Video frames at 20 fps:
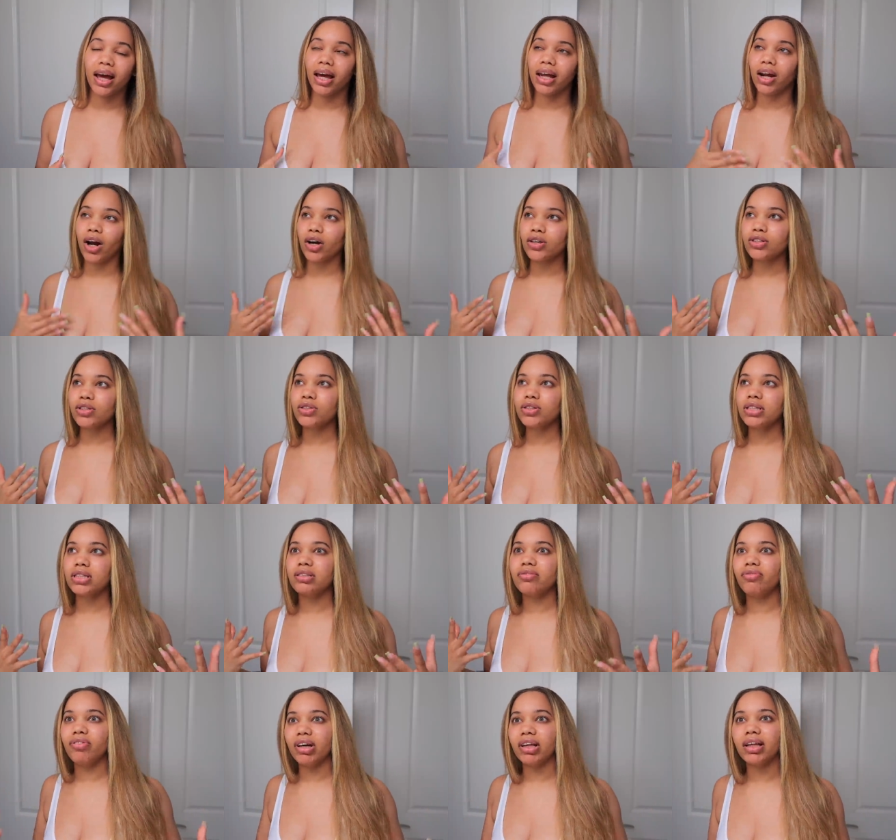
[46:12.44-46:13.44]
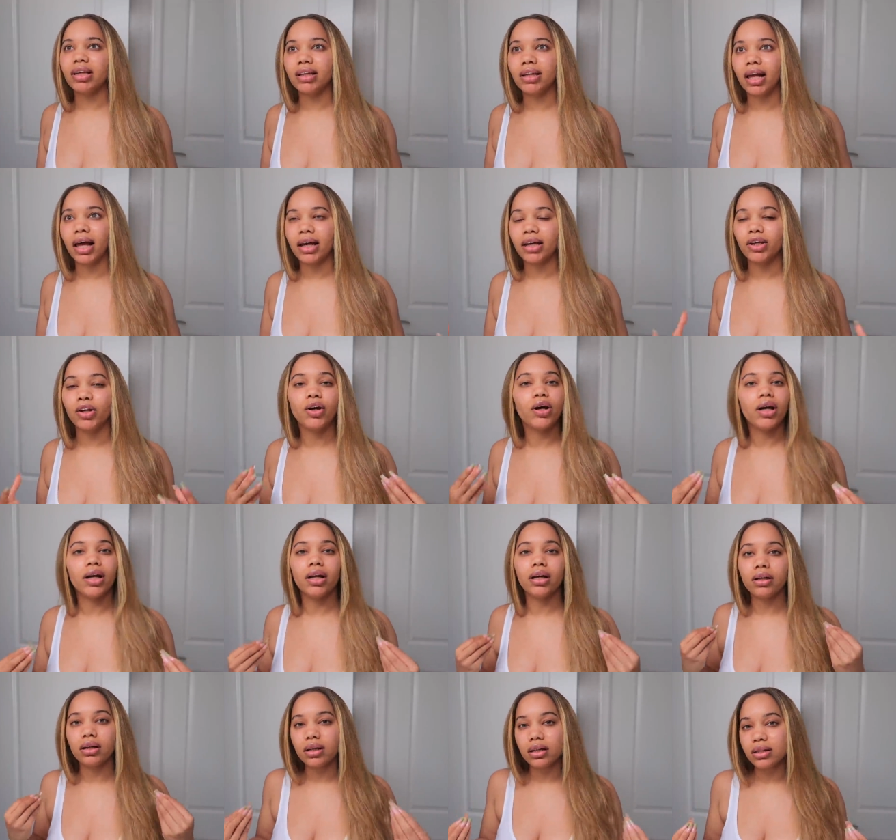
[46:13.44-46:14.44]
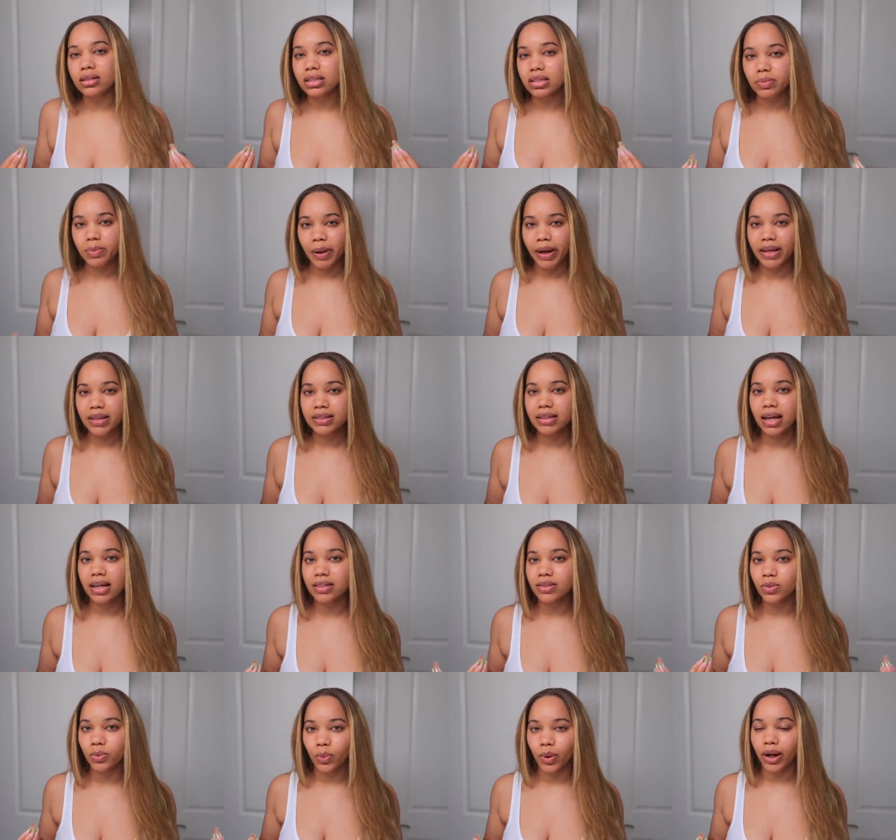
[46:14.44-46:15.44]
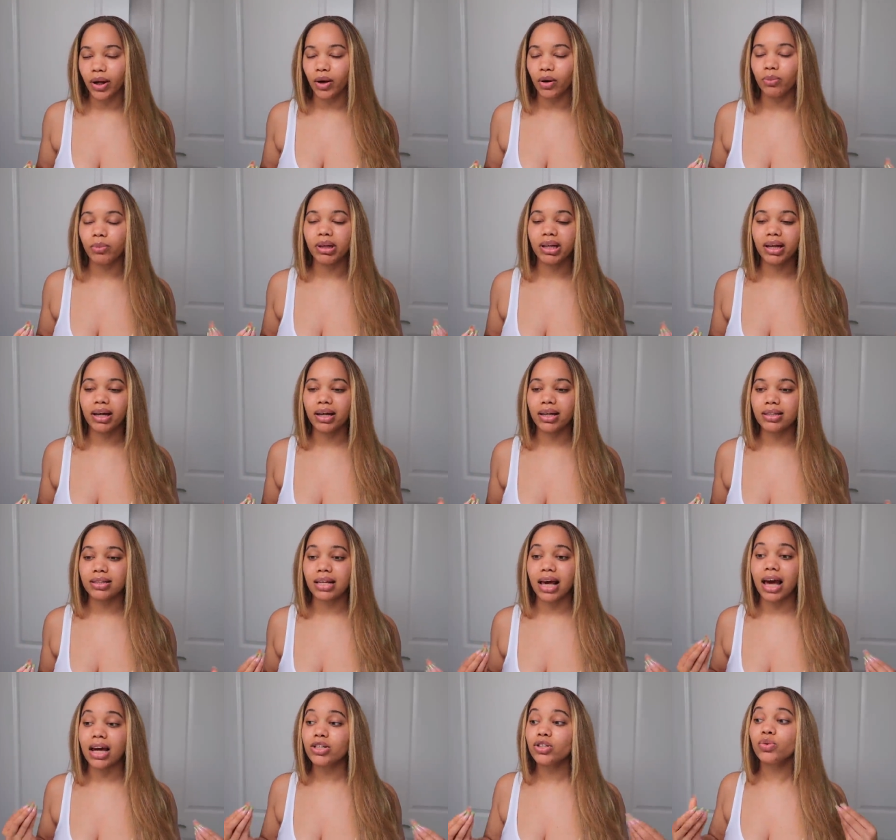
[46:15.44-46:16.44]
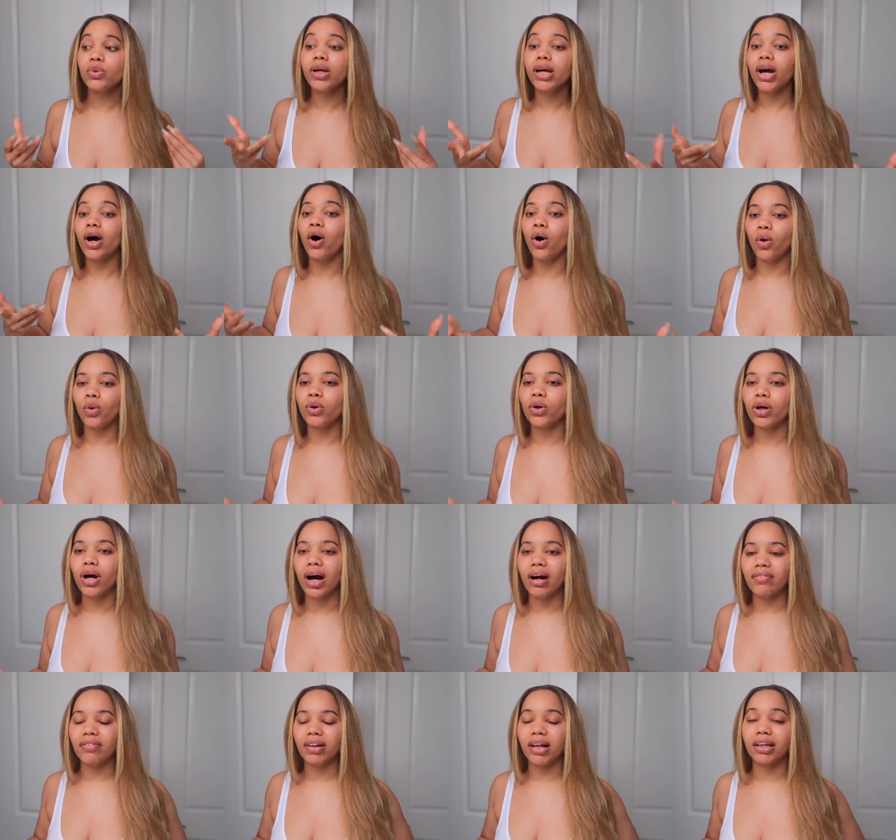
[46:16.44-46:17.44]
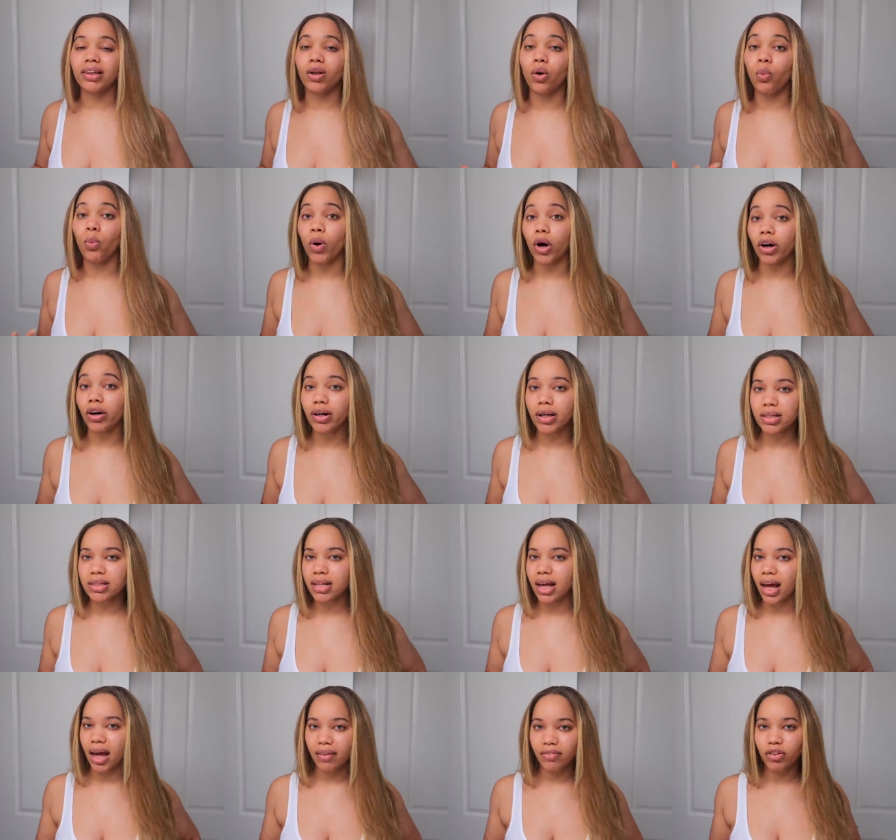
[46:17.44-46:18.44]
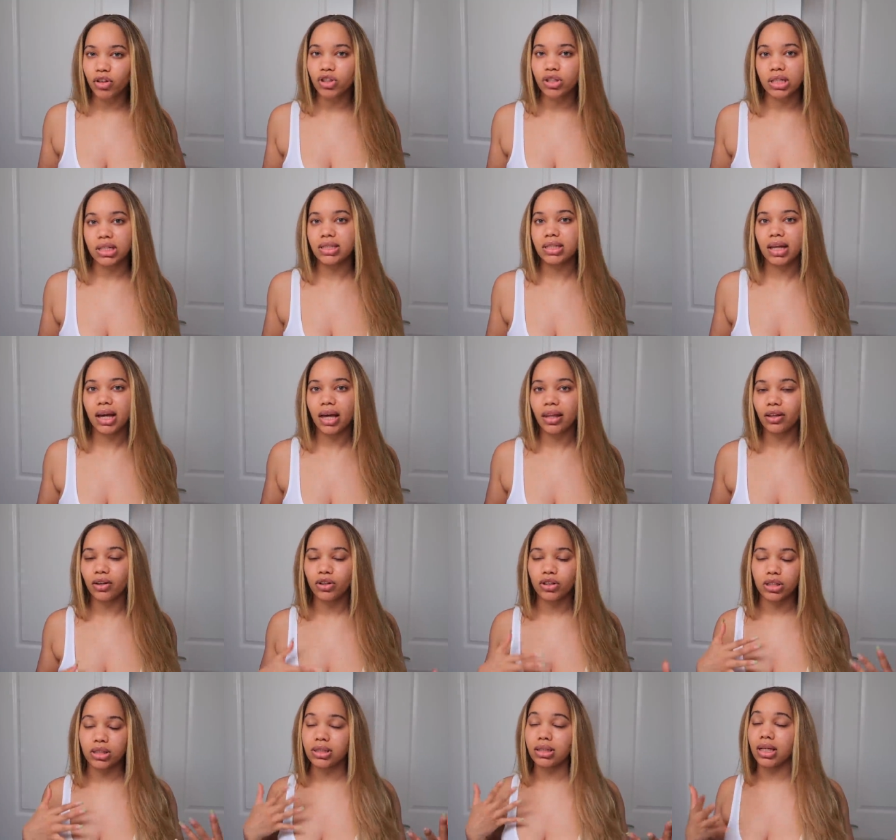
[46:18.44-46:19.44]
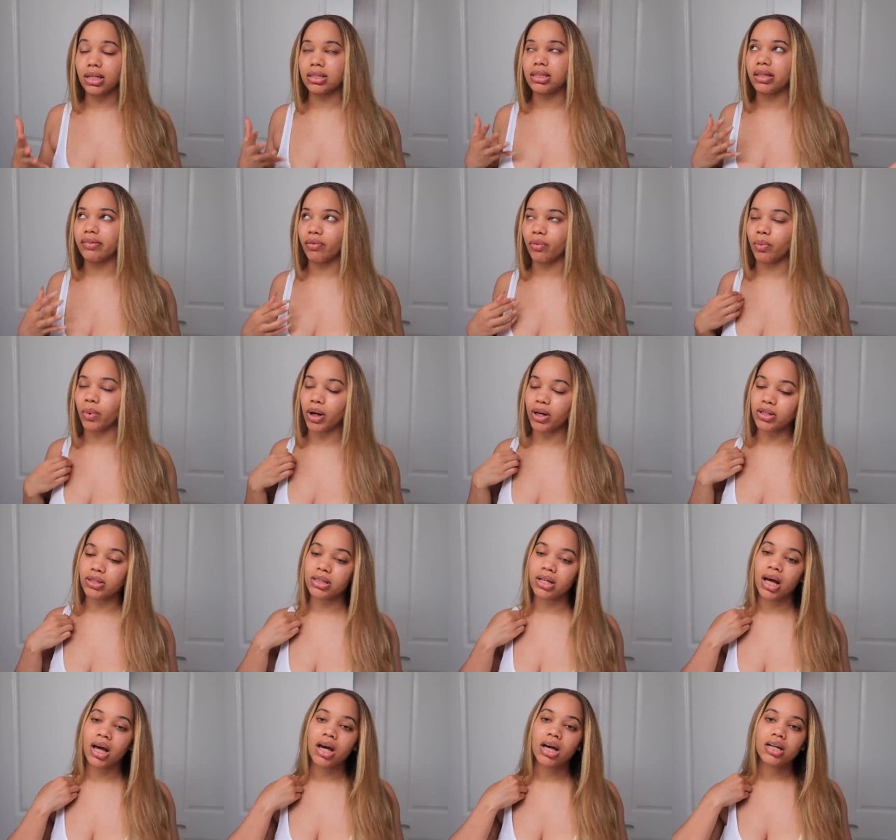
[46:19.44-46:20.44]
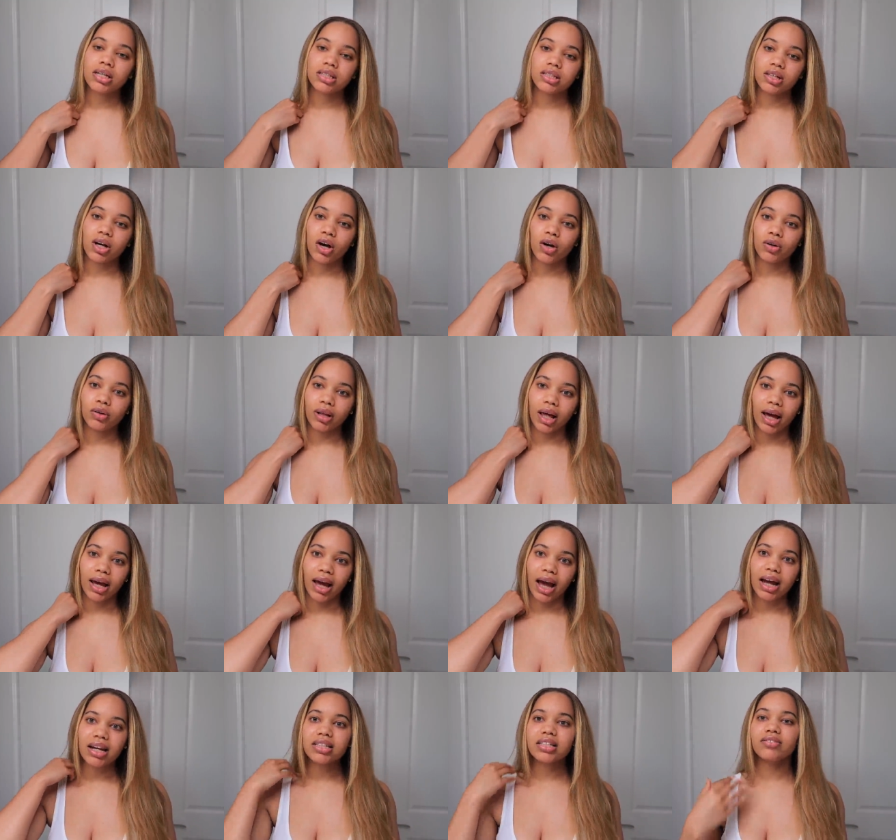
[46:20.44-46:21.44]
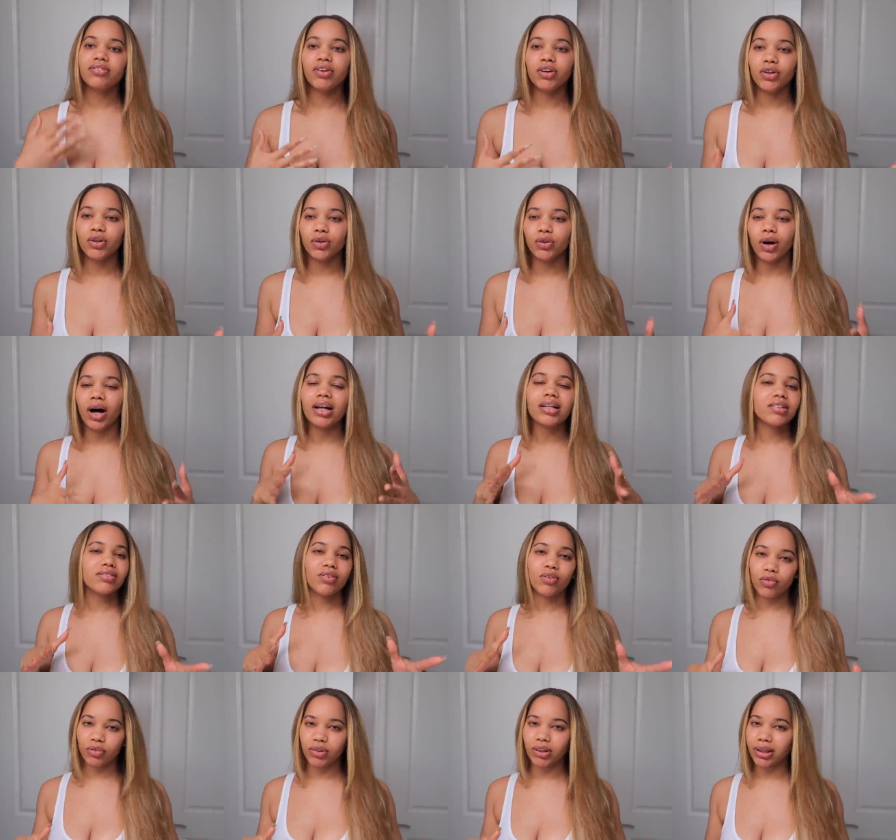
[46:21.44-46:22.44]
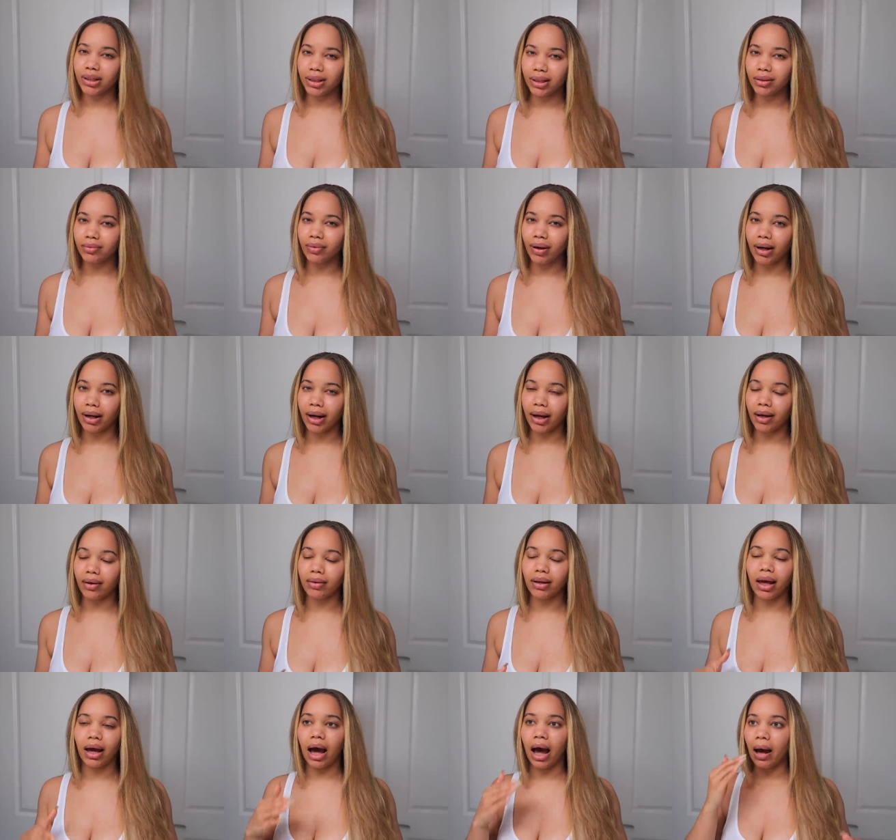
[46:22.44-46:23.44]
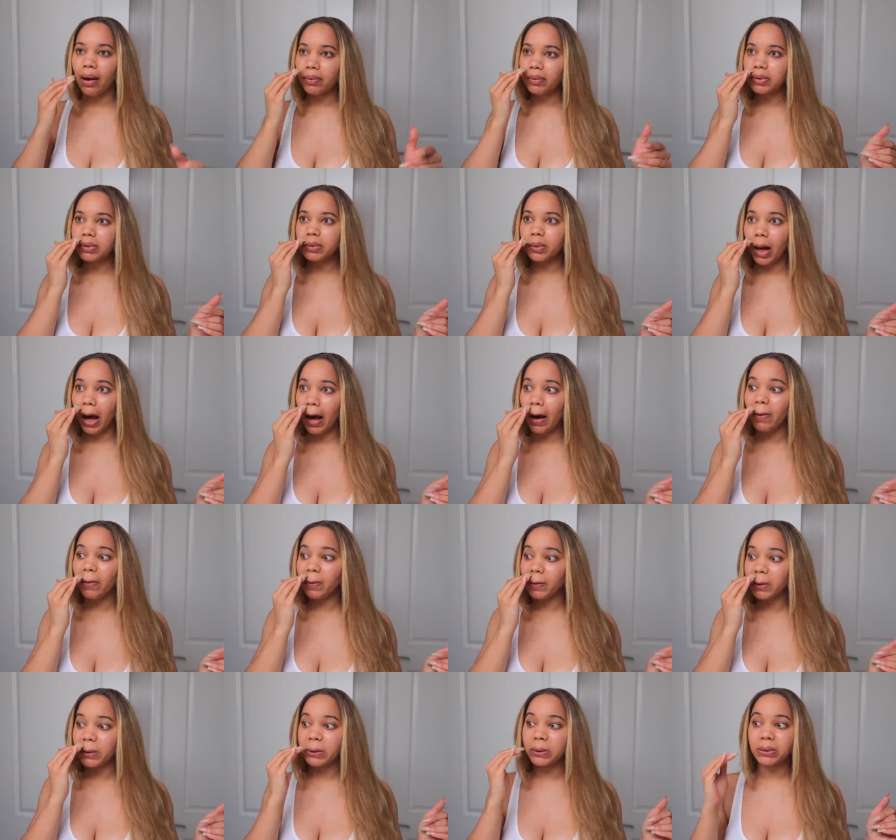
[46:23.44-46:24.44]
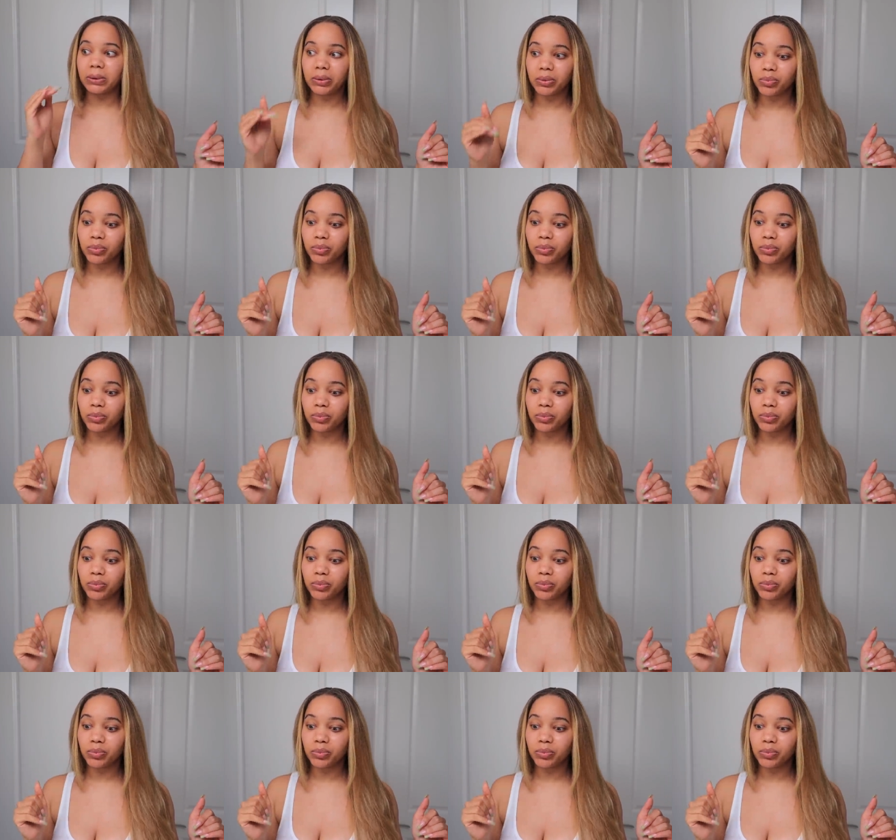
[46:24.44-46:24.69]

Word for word: and also just feeling like you're in a good space as well because as you get older i feel like the worry to have your shit together just gets even worse so like i just feel i just feel really good right now like i was i was